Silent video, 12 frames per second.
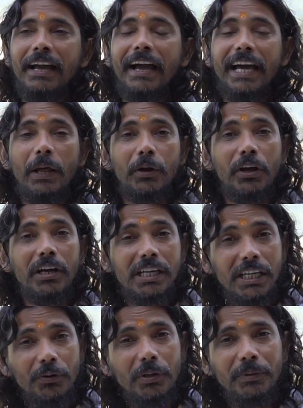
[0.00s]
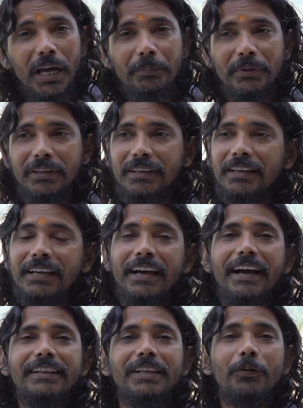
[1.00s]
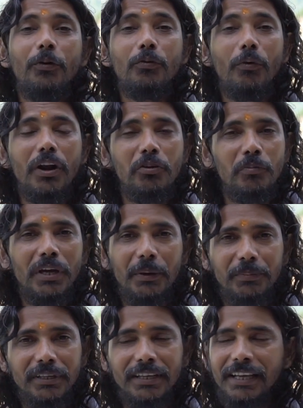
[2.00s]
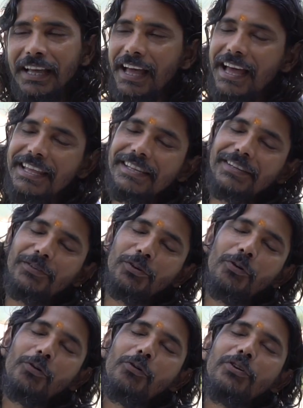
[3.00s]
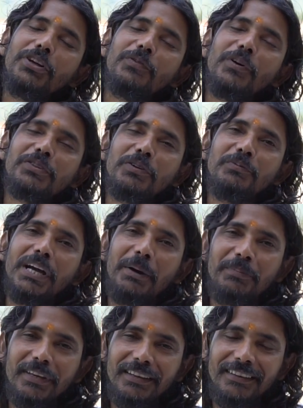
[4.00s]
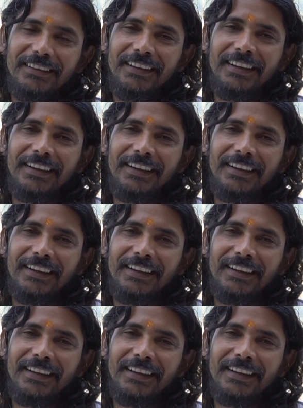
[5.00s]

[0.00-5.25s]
and our country will be happy, and the whole world will be happy, and the whole universe will be happy.